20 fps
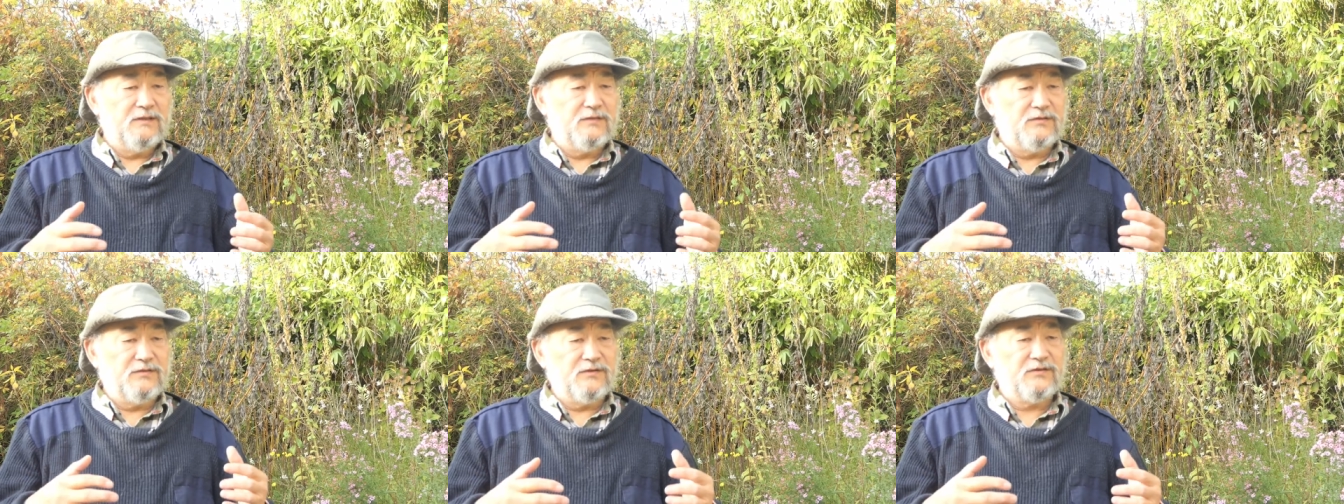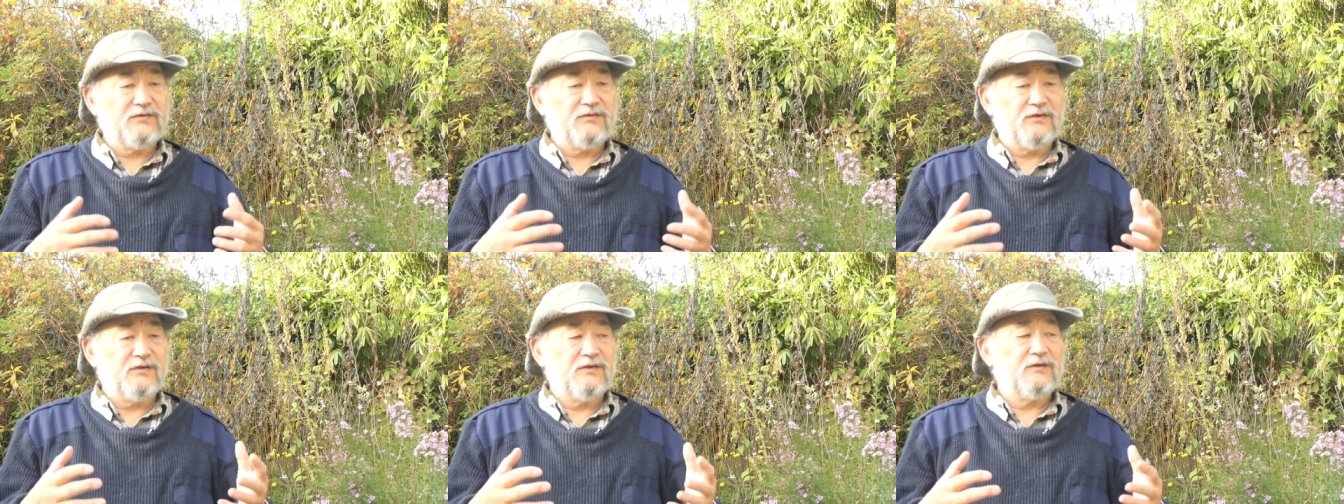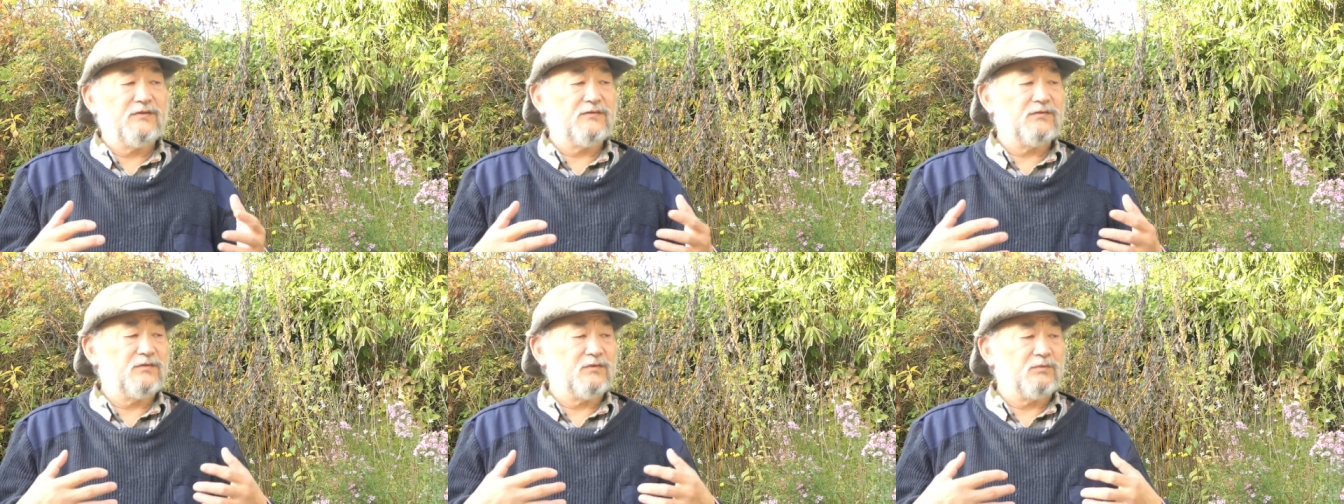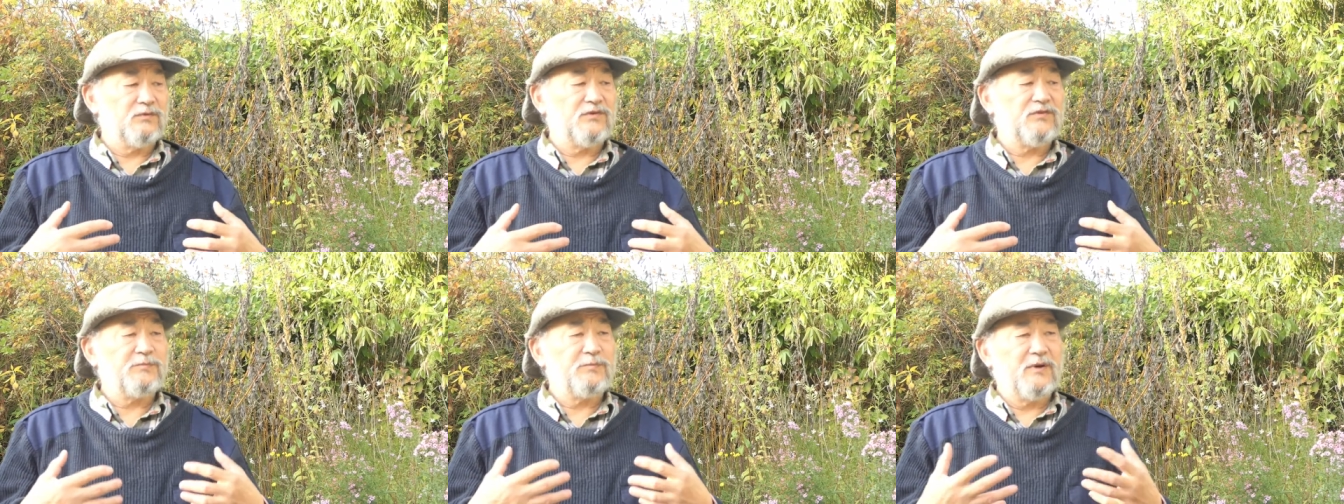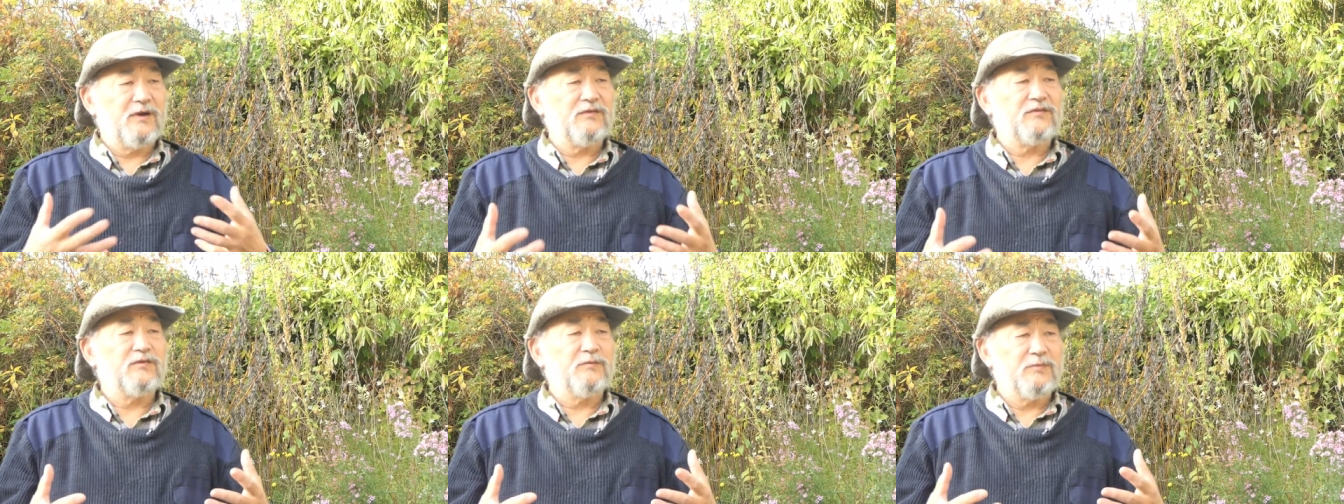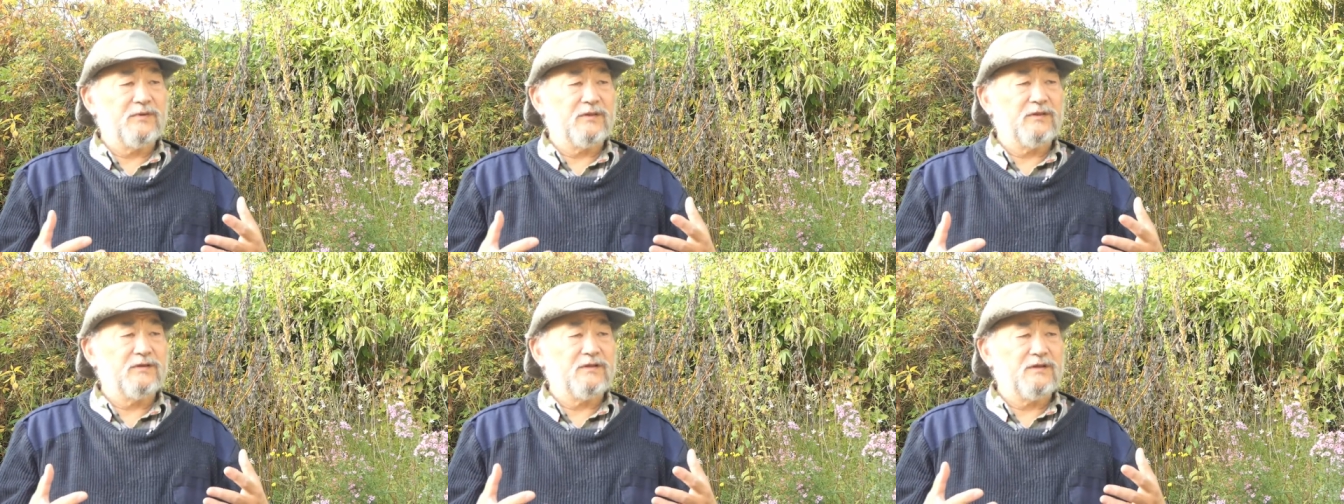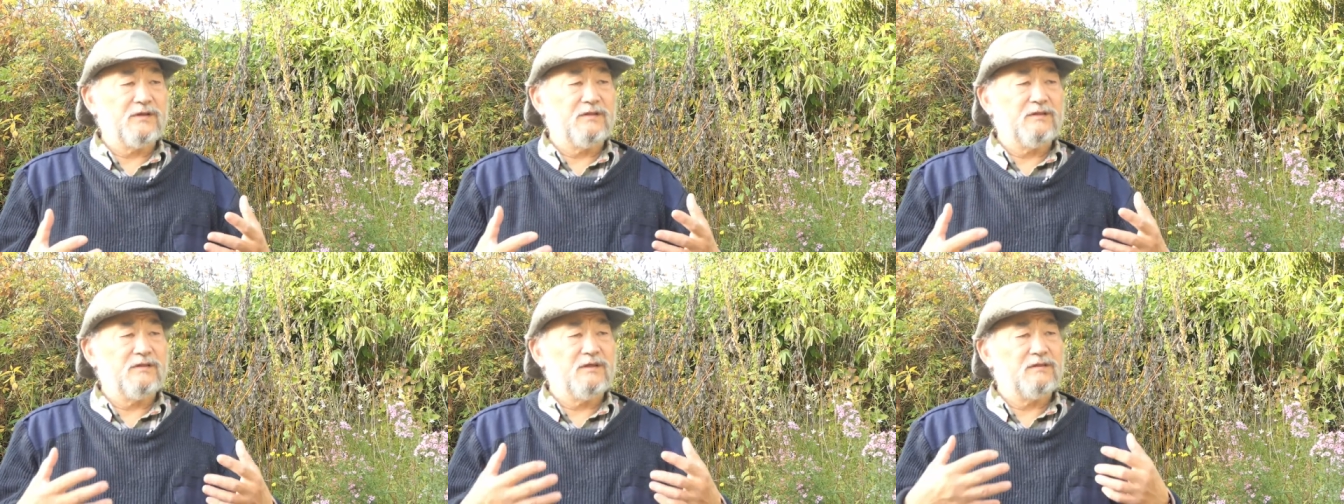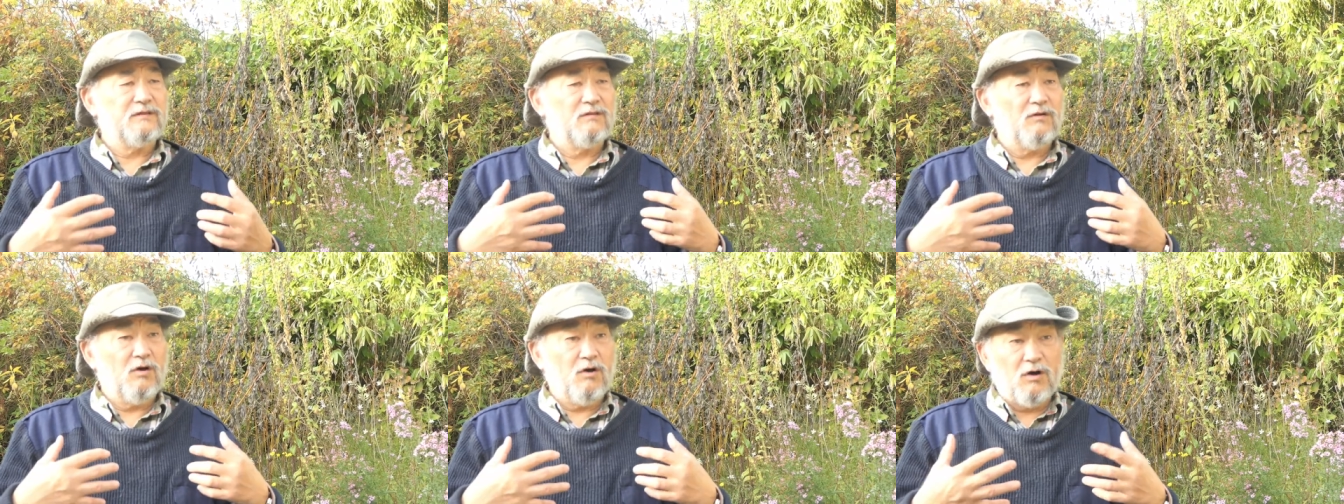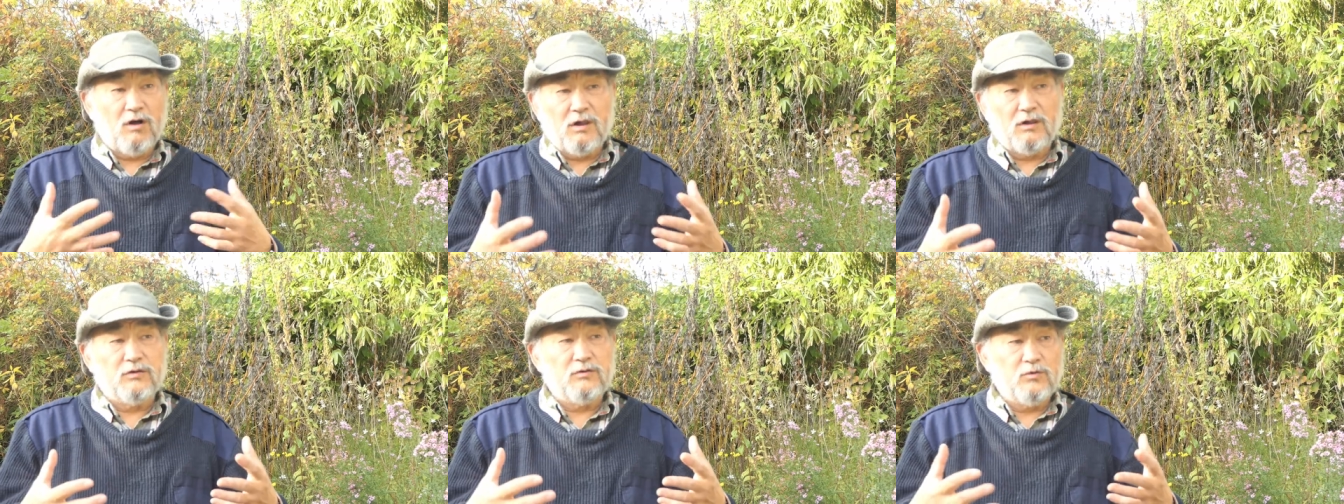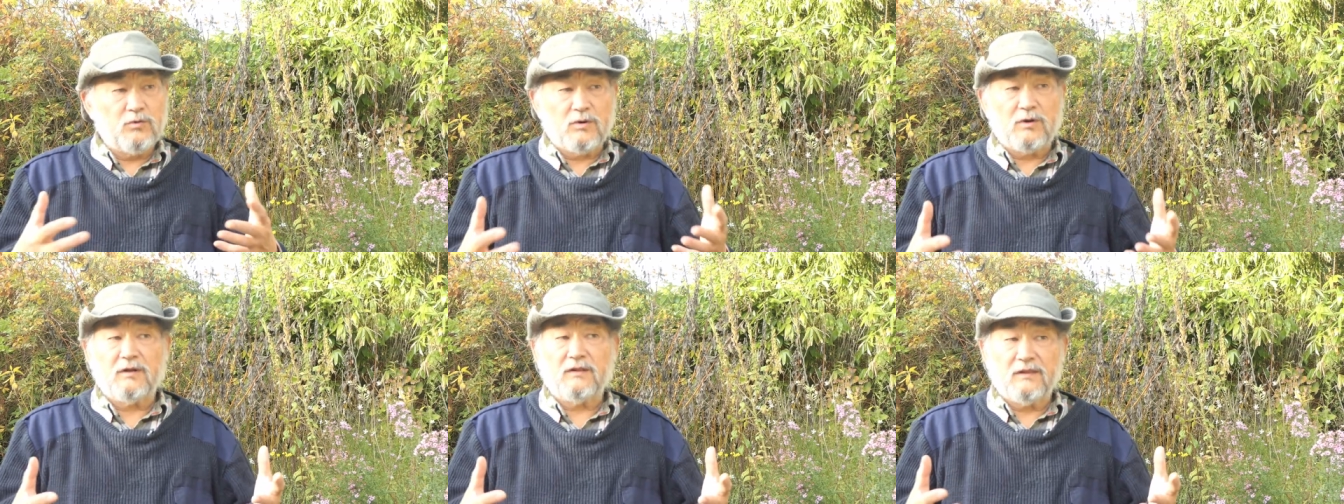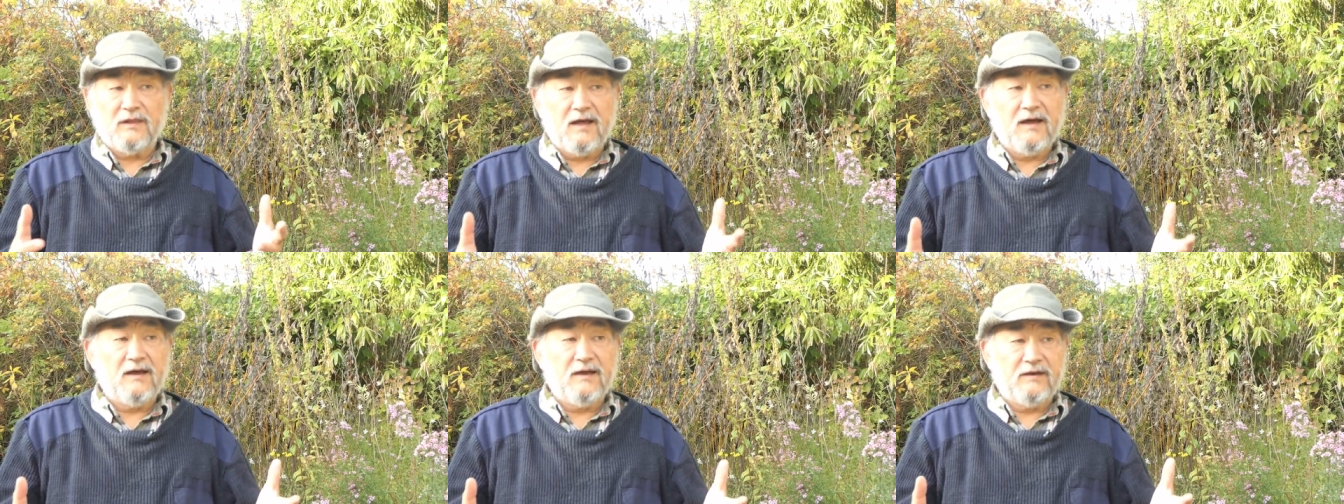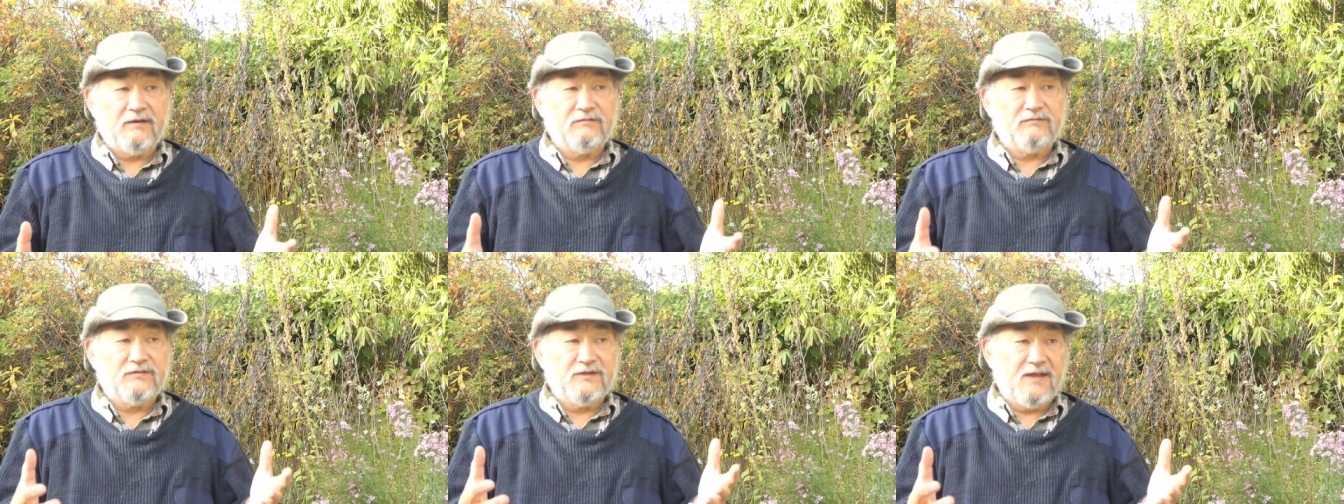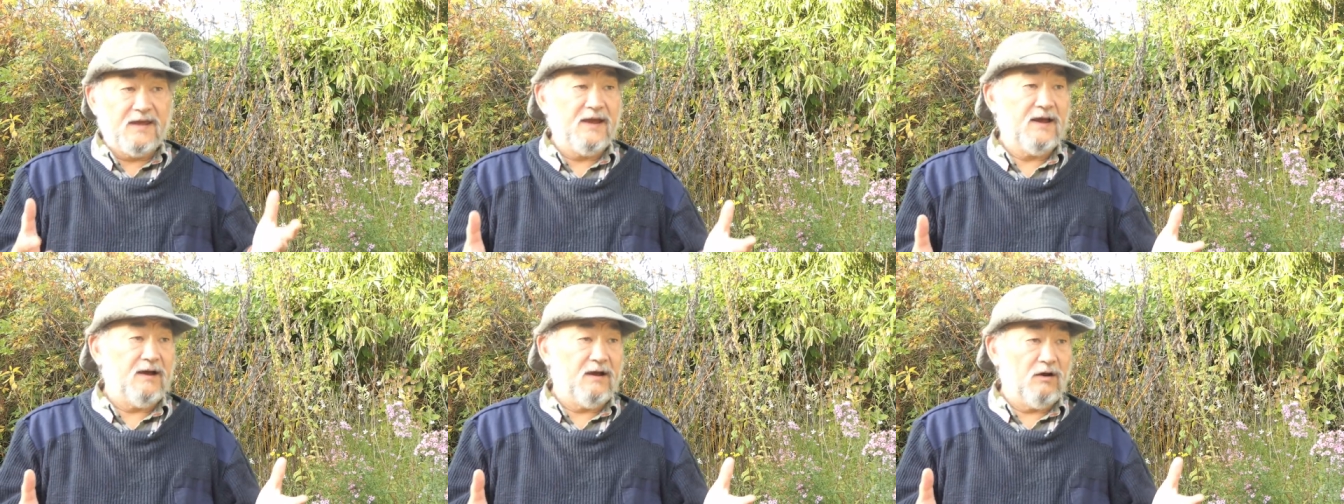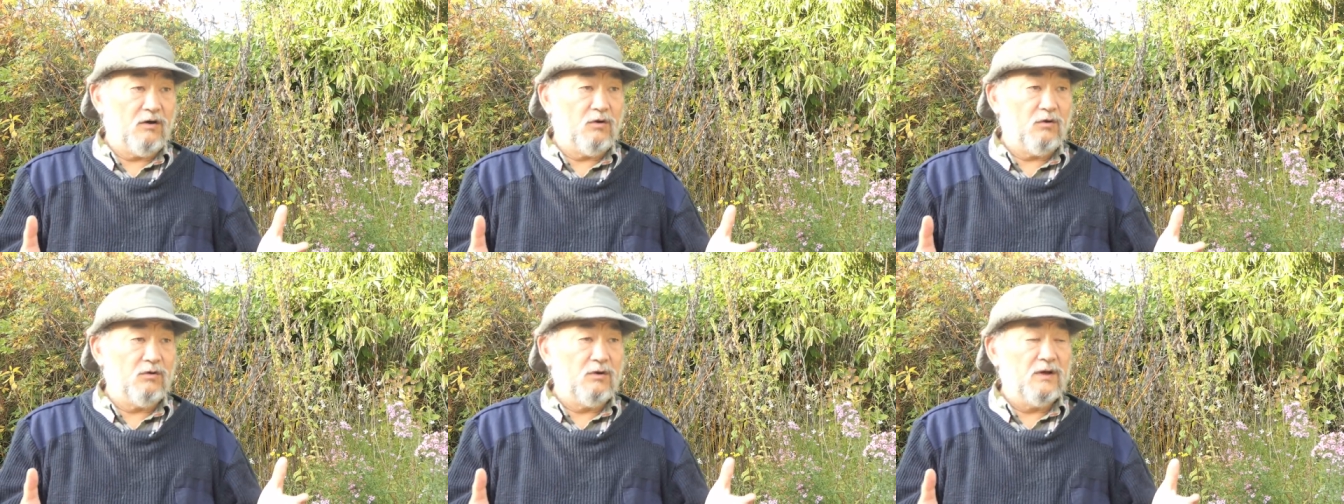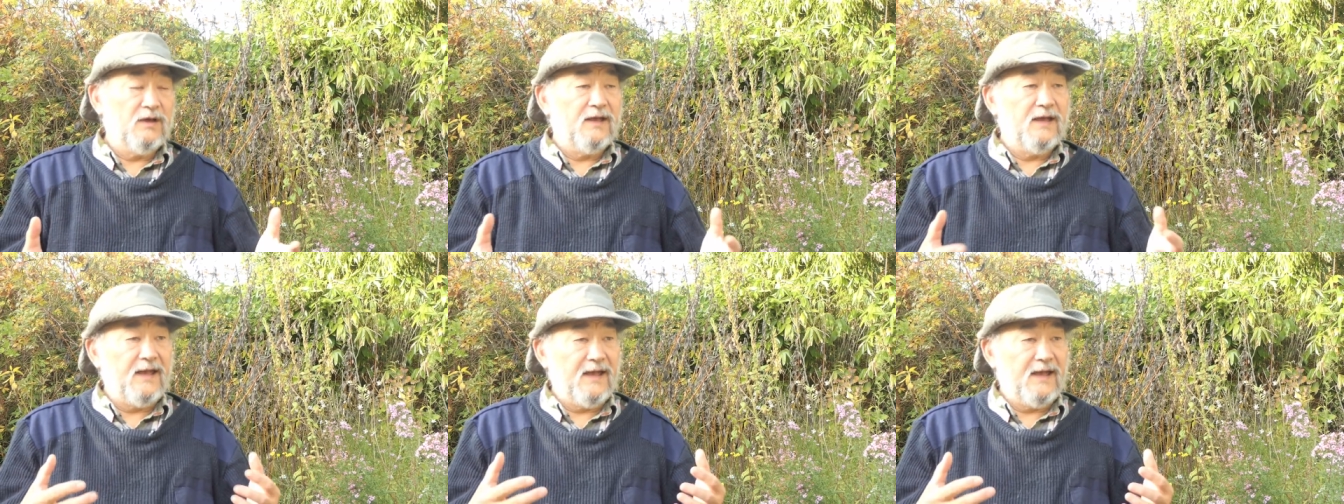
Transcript: This is the responsibility that all who are alive now